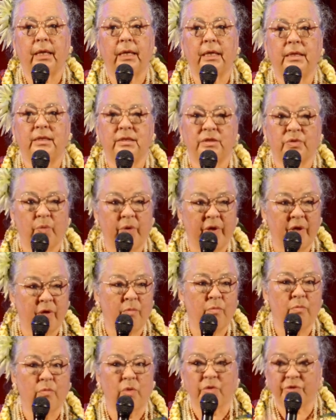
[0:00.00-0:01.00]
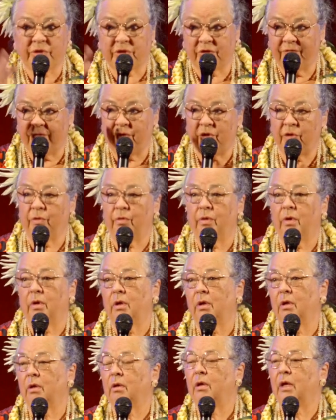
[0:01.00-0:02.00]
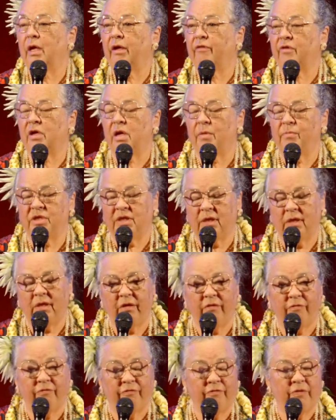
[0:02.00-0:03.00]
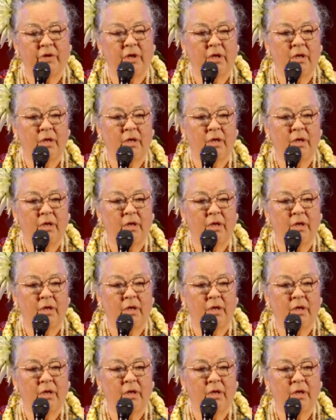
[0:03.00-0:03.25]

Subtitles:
It is where most of you have come to live.